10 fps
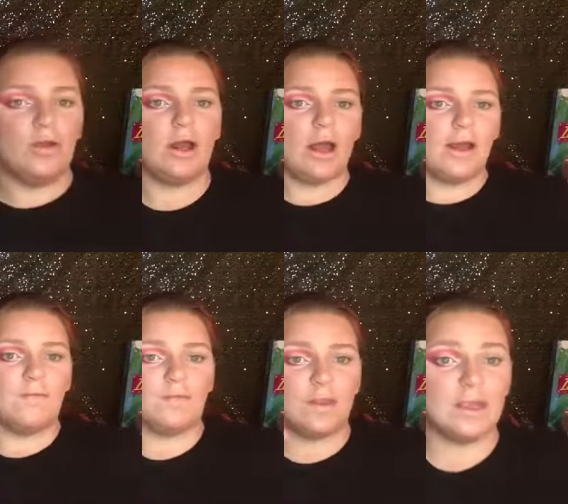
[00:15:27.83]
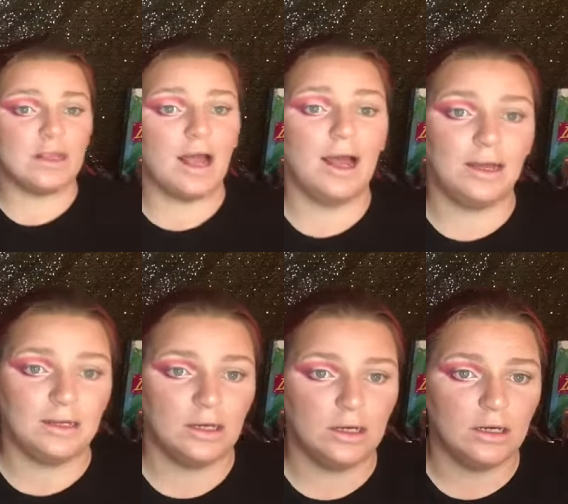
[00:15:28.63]
that I have this eye
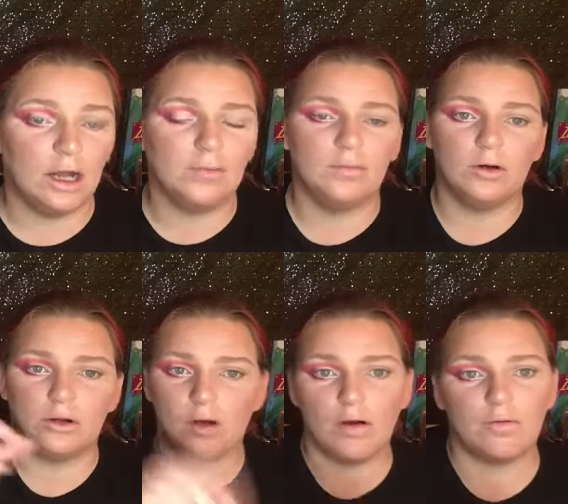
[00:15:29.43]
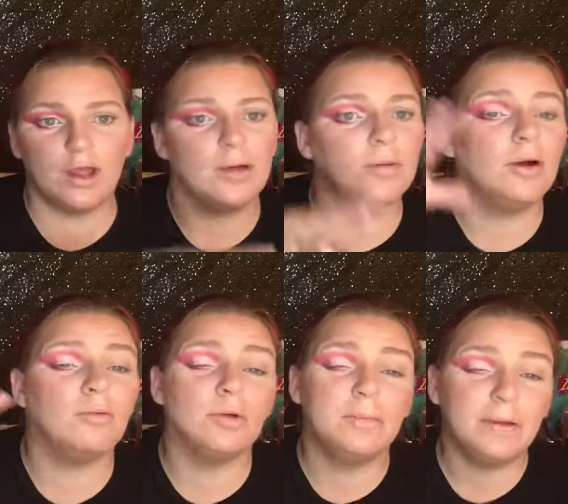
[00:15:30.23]
done, I'm going to go off camera,
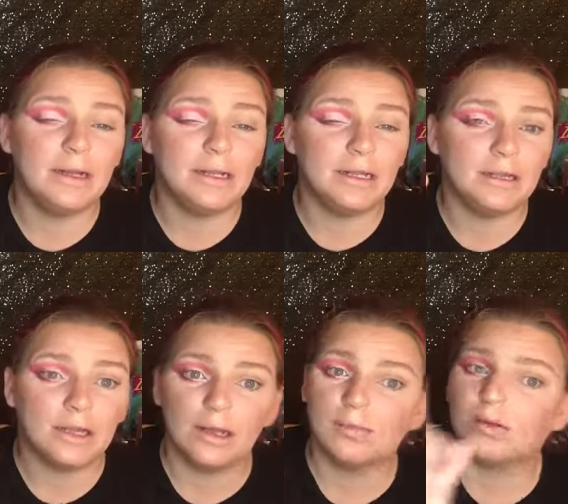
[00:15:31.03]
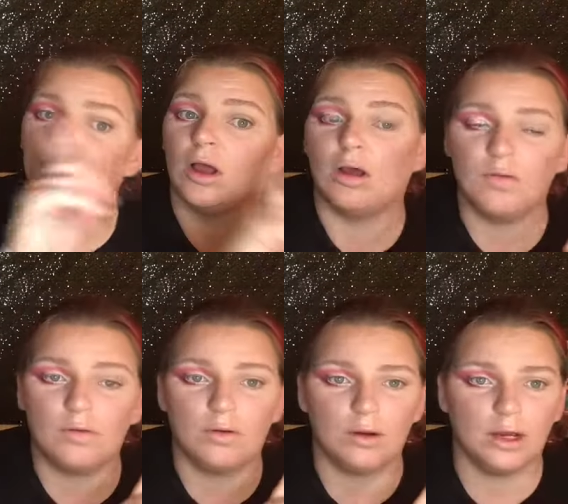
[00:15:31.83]
repeat the steps over
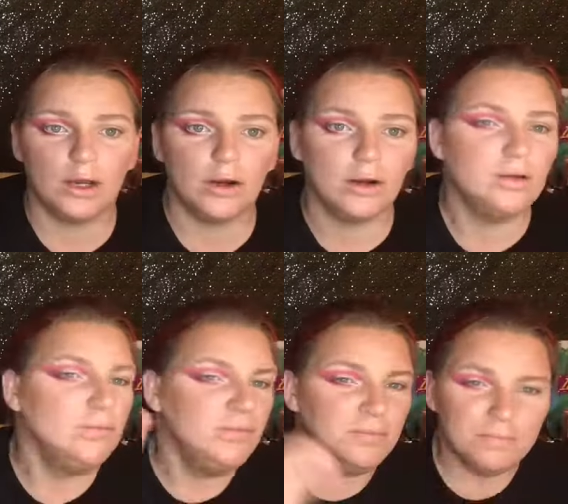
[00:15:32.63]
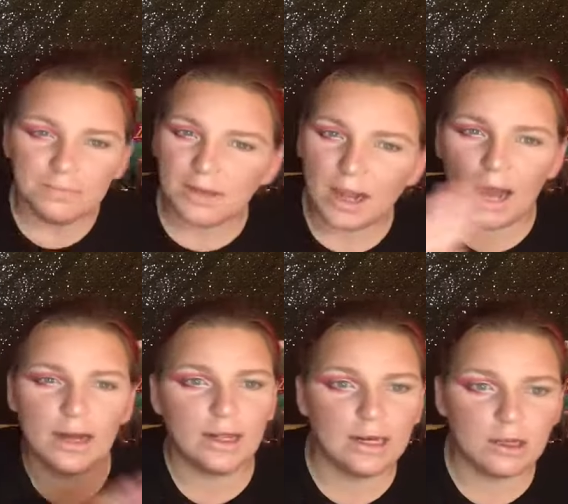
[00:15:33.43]
on here, kind
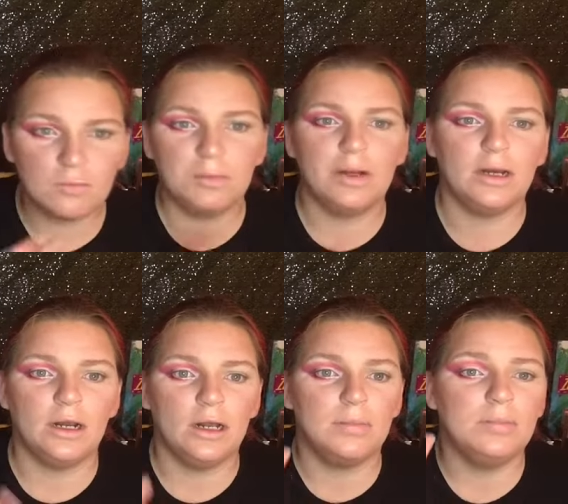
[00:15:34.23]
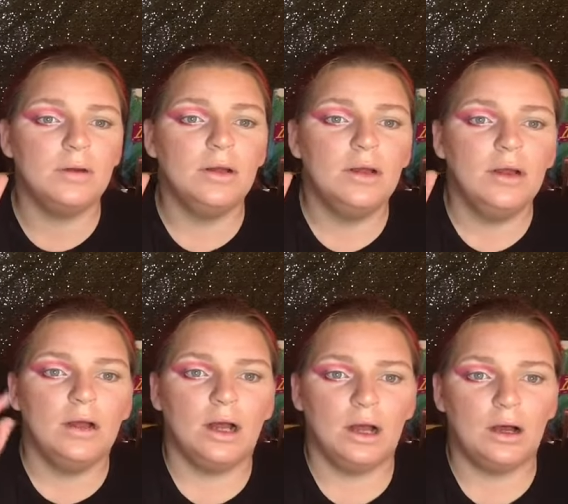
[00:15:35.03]
of get us speeded up.
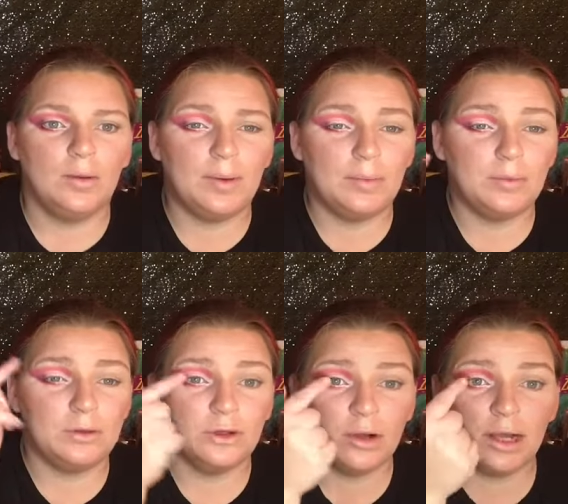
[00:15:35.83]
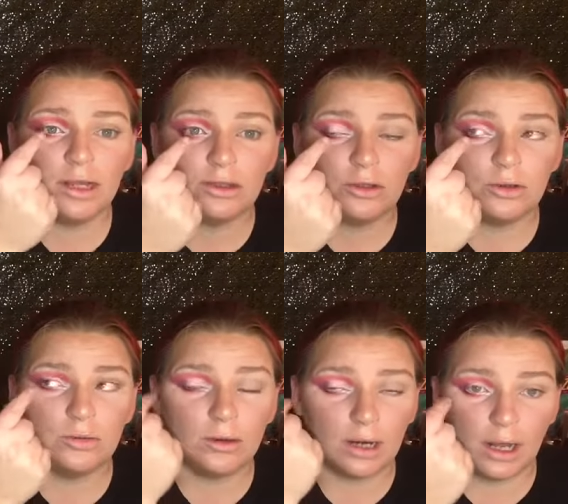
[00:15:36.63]
Um, I'm going to try to
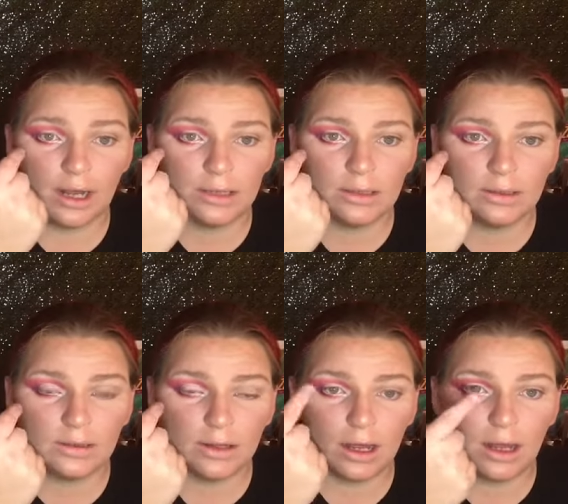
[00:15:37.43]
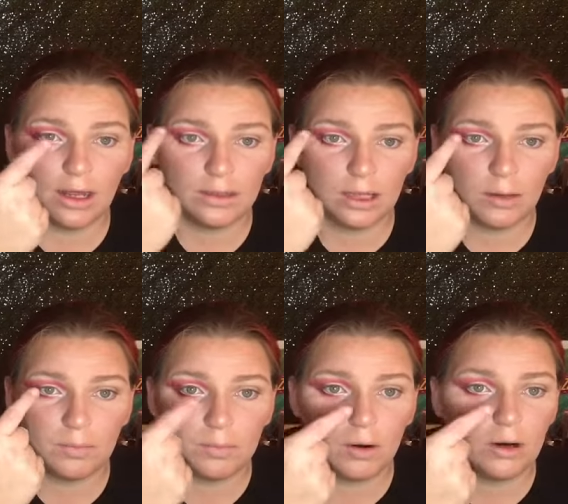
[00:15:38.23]
line this uh,
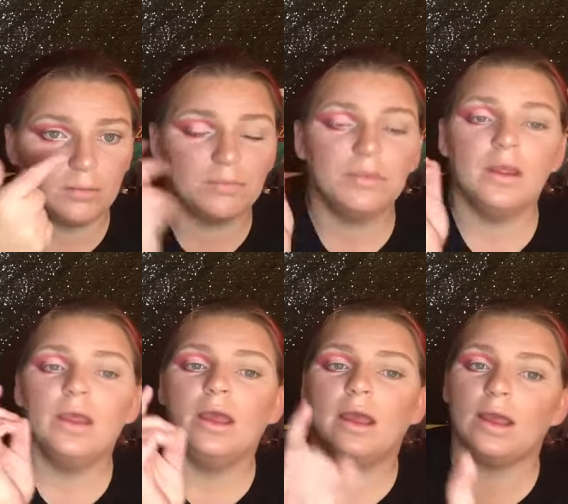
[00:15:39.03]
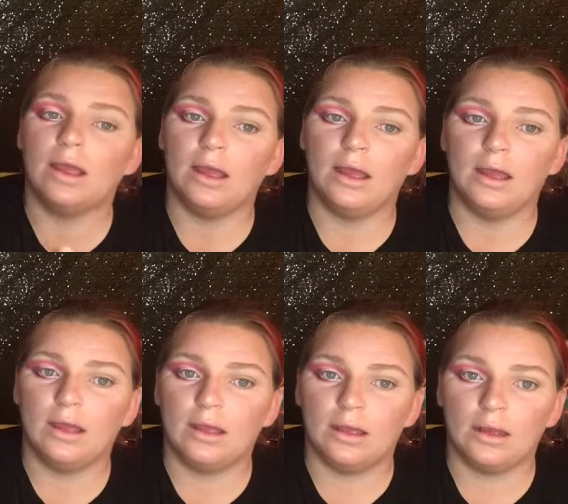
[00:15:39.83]
top part
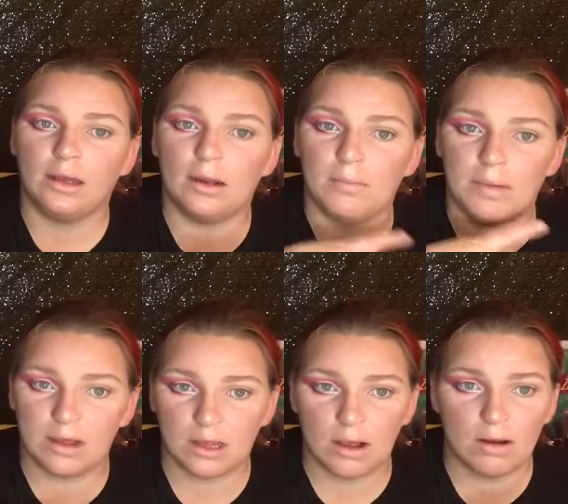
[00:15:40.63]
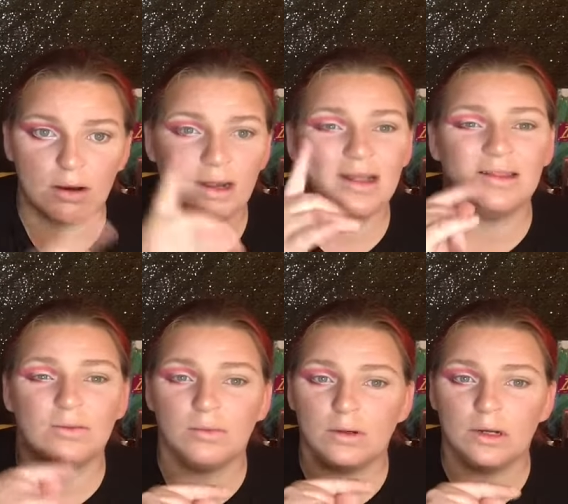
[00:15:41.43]
and mascara and then
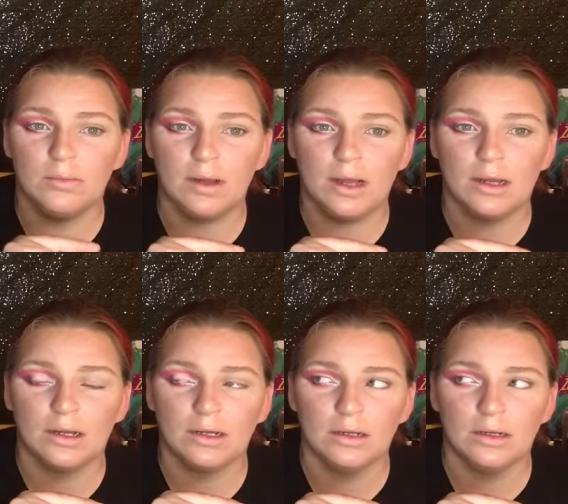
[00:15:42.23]
we'll come back